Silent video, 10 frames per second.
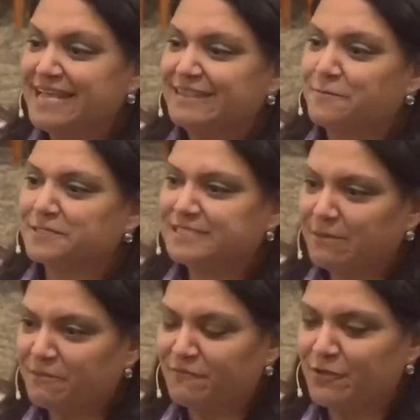there were
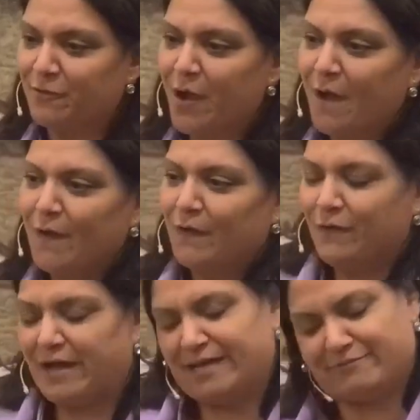some of you who
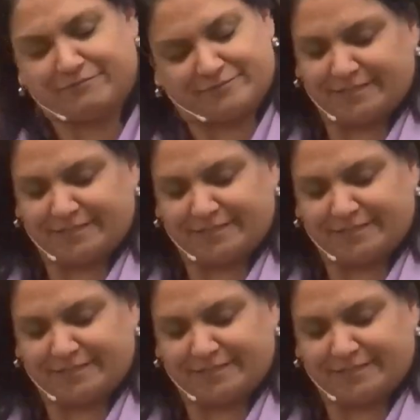kind of,